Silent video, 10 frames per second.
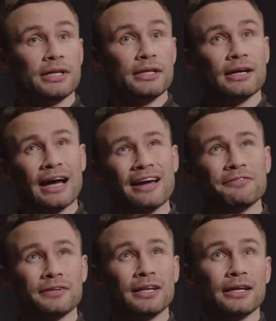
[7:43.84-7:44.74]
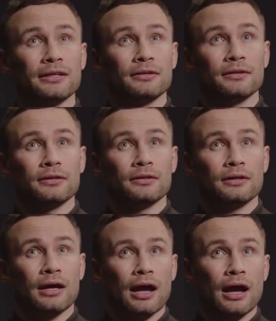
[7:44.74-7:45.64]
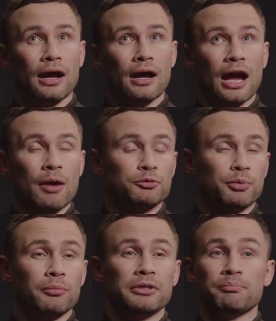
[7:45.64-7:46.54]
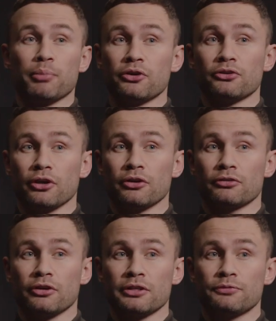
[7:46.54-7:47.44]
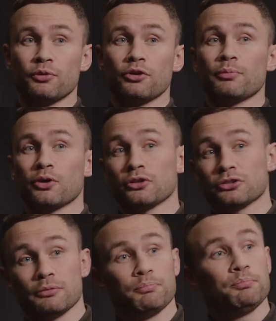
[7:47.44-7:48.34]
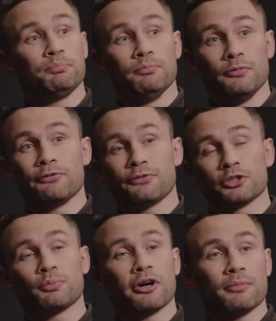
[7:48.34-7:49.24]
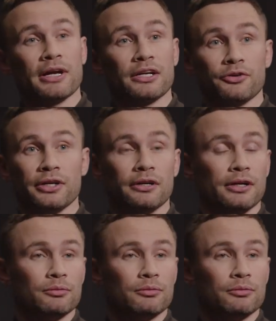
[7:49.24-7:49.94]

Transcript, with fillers: me, I feel like I was probably burnt out at 34 because of the the first part of my career.